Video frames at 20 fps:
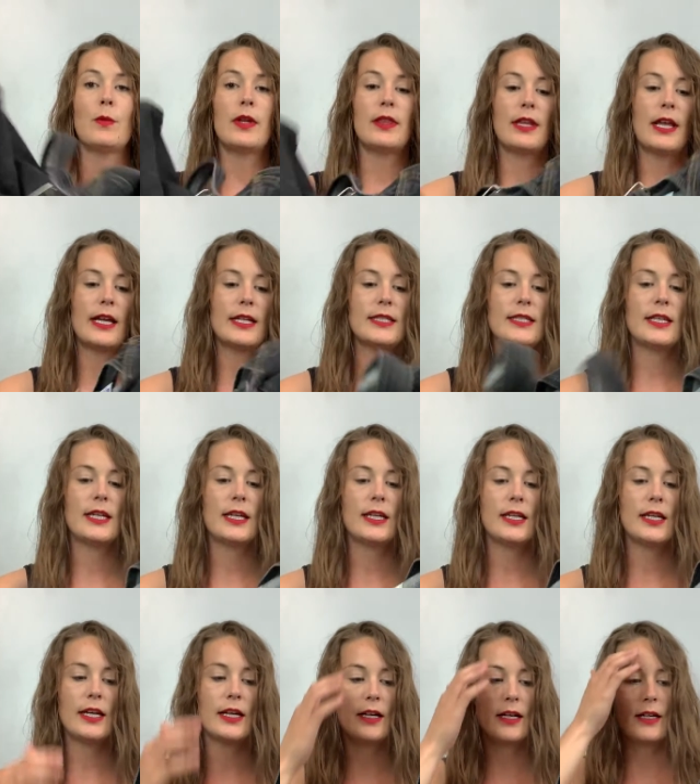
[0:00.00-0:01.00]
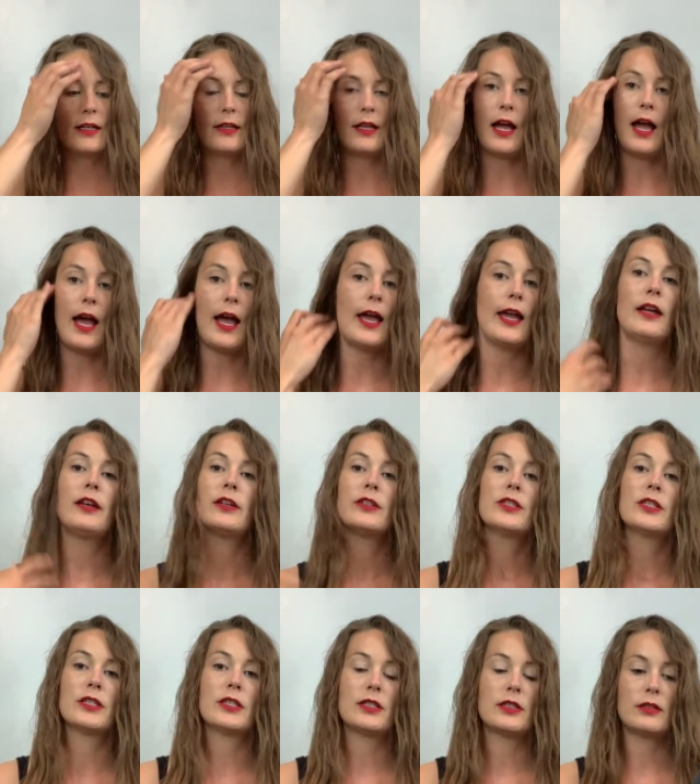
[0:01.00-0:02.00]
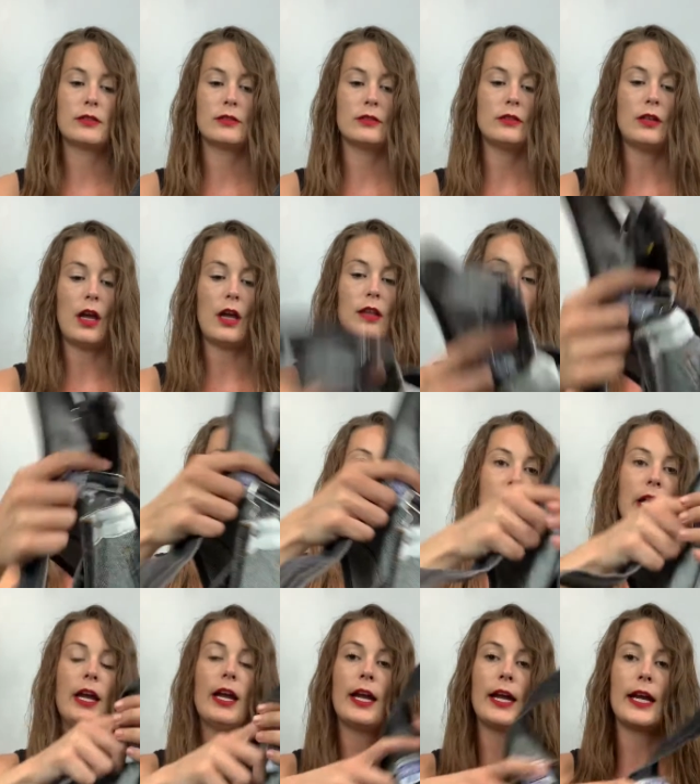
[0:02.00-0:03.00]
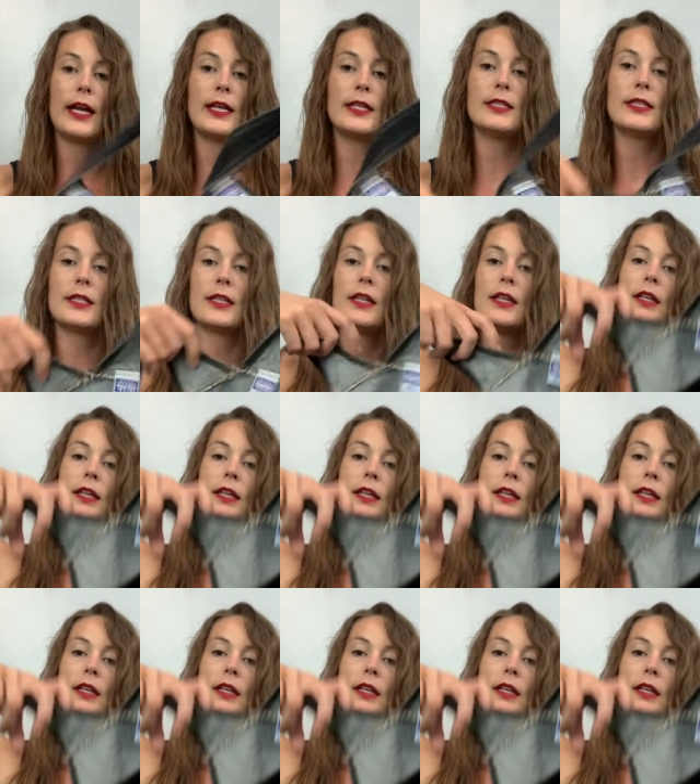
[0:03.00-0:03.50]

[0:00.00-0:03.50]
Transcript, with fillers: one last thing in here that I could just not leave behind.